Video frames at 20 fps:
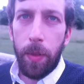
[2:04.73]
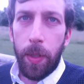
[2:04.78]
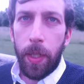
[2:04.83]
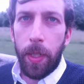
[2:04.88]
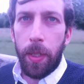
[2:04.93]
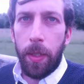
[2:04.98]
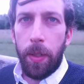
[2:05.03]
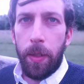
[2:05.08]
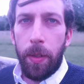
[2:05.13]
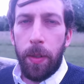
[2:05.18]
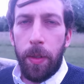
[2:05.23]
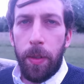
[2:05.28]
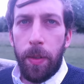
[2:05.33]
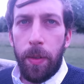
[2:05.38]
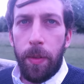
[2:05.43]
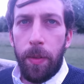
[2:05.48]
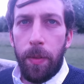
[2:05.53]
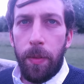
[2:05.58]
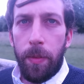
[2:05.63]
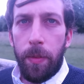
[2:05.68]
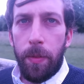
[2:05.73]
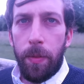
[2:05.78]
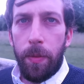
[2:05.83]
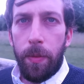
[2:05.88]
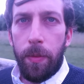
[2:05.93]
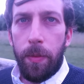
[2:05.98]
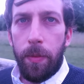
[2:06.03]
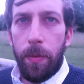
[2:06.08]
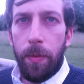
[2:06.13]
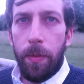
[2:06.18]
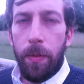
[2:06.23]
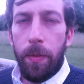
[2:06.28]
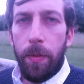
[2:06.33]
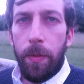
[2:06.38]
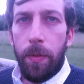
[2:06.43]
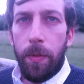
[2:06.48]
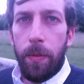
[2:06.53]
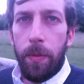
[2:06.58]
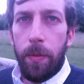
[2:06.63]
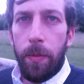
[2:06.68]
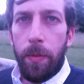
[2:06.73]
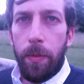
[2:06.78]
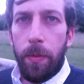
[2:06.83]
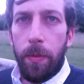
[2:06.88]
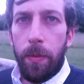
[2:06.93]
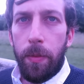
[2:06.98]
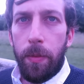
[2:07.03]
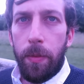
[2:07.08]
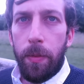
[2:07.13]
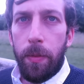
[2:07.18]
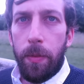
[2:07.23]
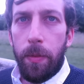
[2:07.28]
(no one is talking)